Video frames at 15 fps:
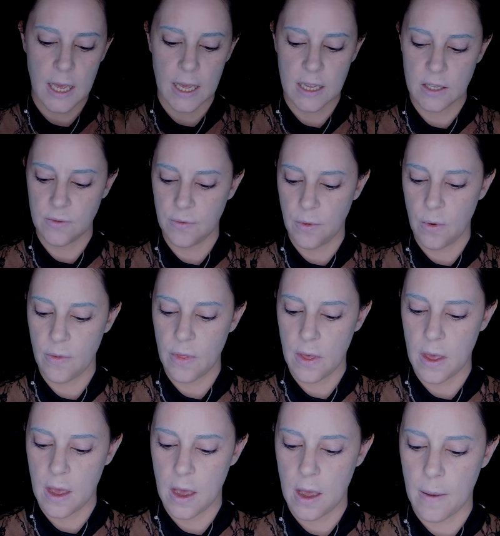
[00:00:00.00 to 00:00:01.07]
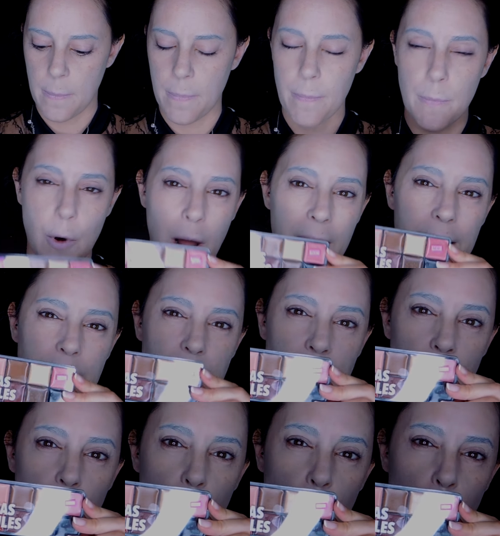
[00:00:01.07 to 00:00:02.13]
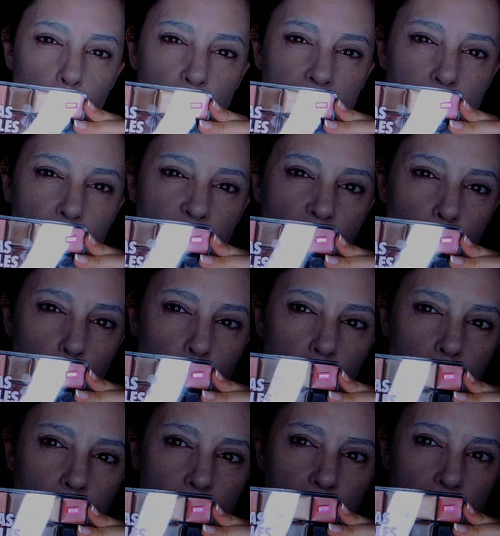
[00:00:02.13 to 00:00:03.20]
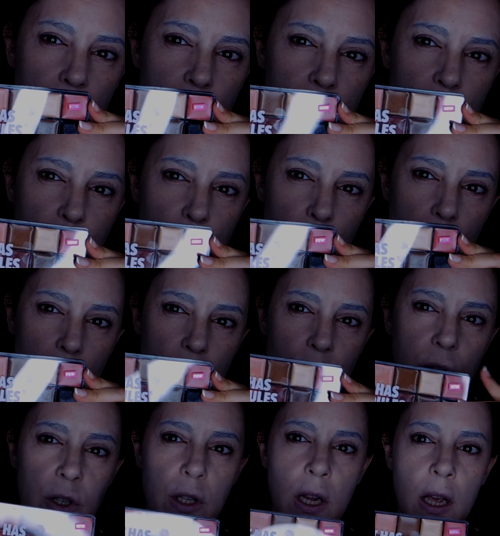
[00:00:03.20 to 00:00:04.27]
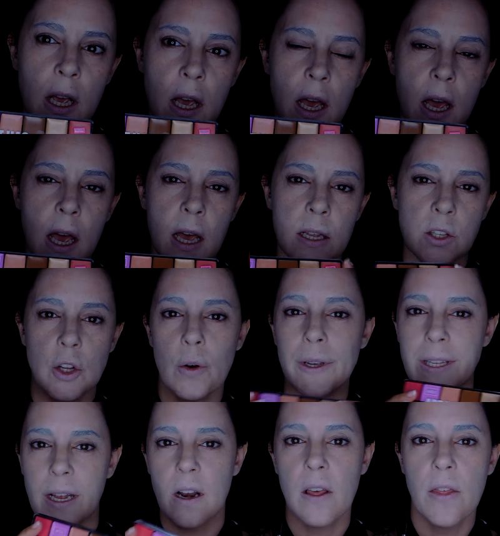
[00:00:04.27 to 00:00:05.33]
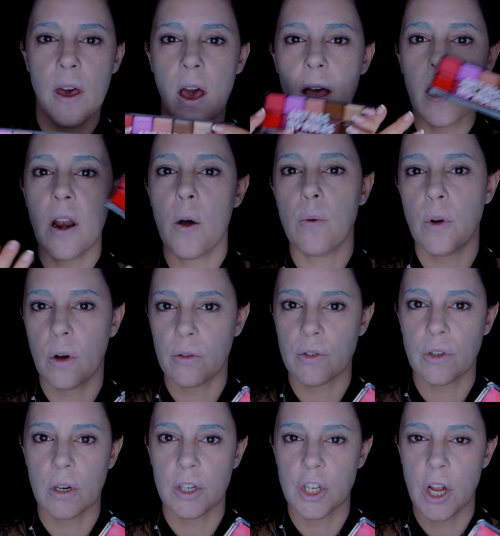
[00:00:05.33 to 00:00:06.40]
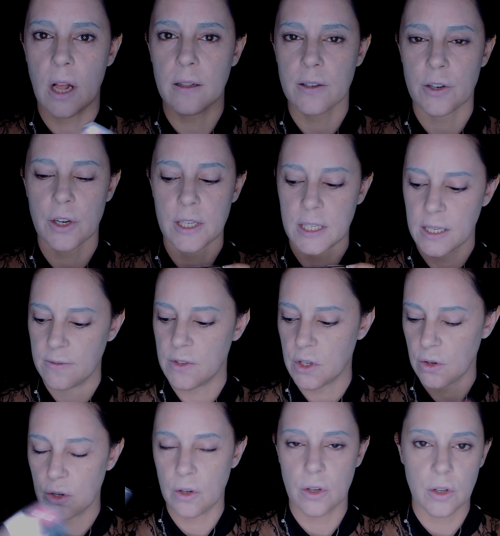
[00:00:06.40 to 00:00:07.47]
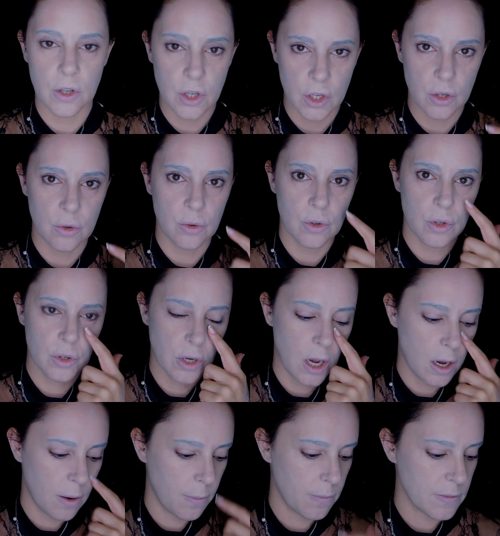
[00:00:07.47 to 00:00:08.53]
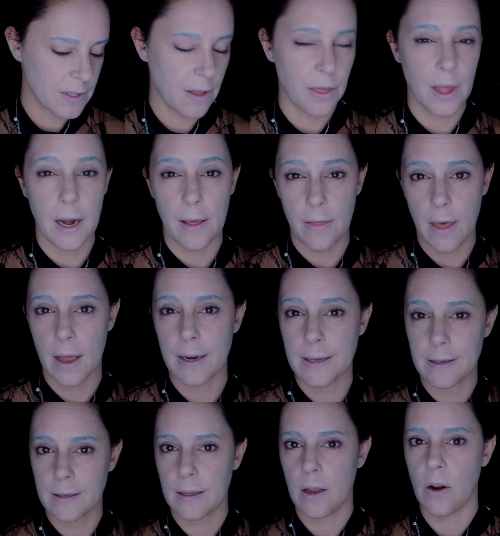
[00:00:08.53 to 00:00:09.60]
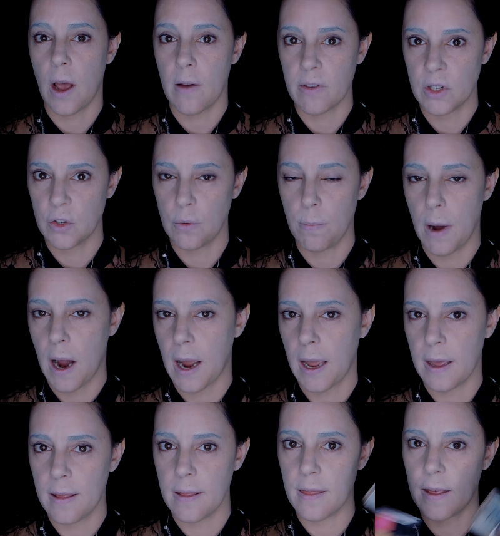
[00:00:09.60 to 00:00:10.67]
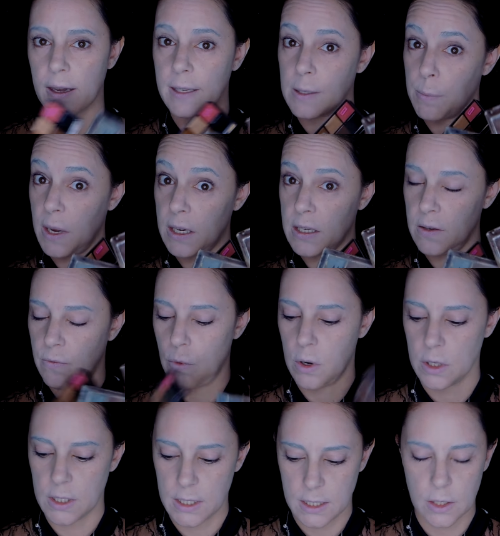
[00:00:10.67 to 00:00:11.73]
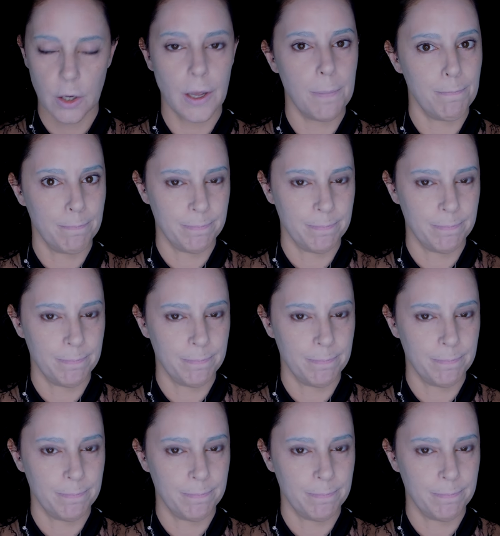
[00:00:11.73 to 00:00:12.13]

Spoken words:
It's from the brand Wido, I think it's pronounced. So it's another low-cost alternative, so you can use something like that instead of having to buy the expensive ones. Okay.